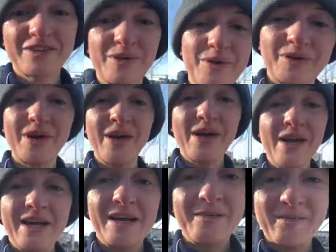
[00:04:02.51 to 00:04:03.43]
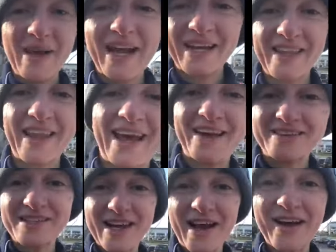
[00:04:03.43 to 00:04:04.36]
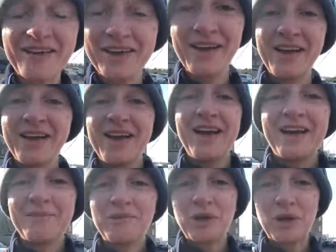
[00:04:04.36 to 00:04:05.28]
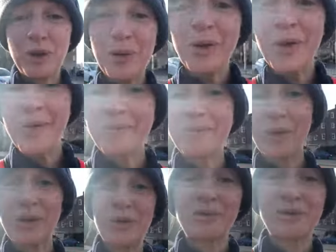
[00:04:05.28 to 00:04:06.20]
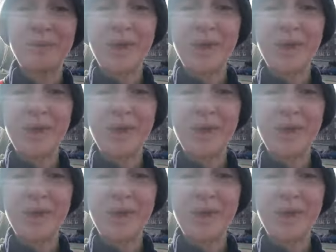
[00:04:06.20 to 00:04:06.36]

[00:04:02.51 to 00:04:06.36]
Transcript: So I'm back at the house now. I'm not going to bore you with